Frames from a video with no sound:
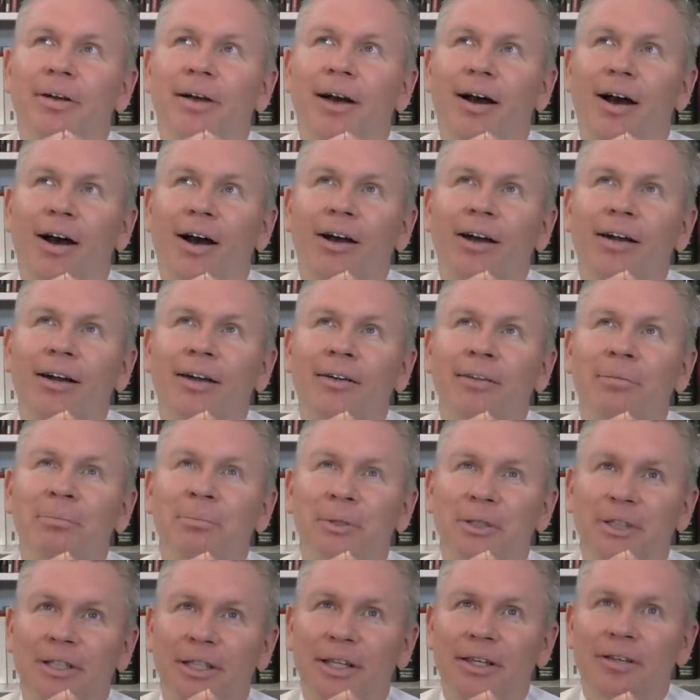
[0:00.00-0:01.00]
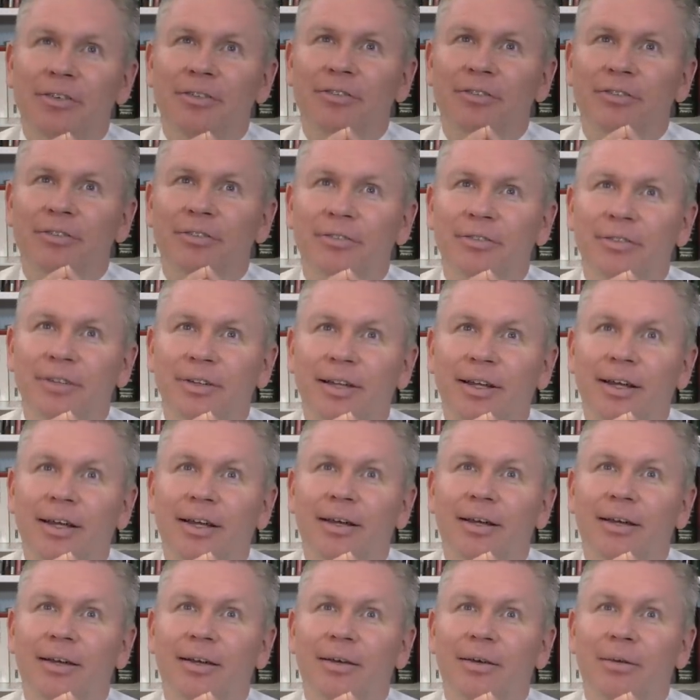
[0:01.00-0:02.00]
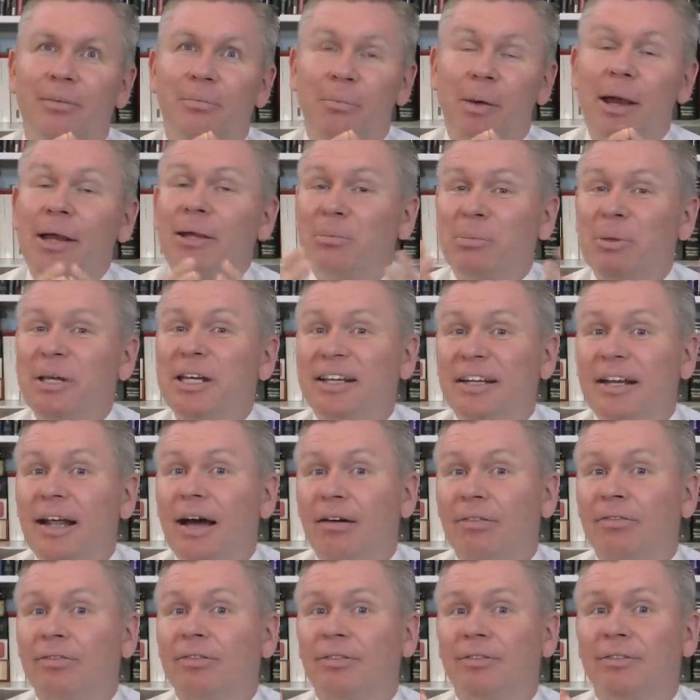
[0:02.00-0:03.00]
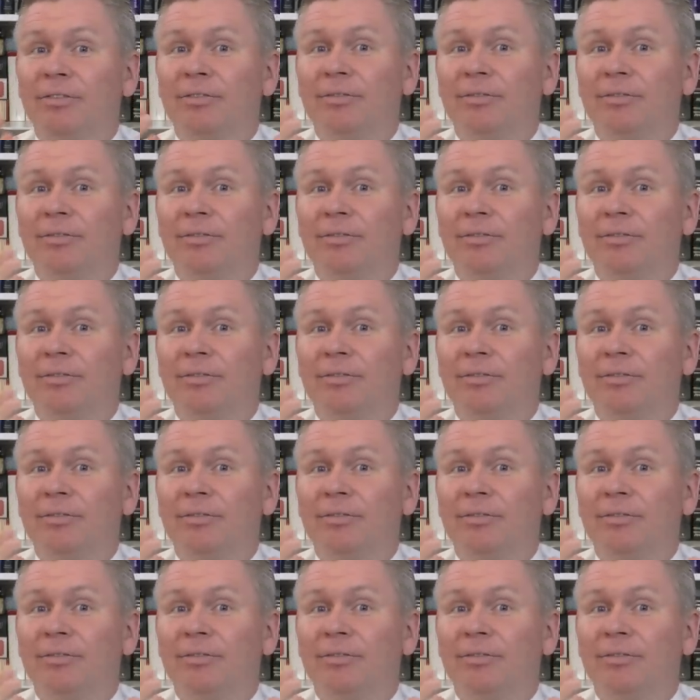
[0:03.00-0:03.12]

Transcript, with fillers: our belief might be enough.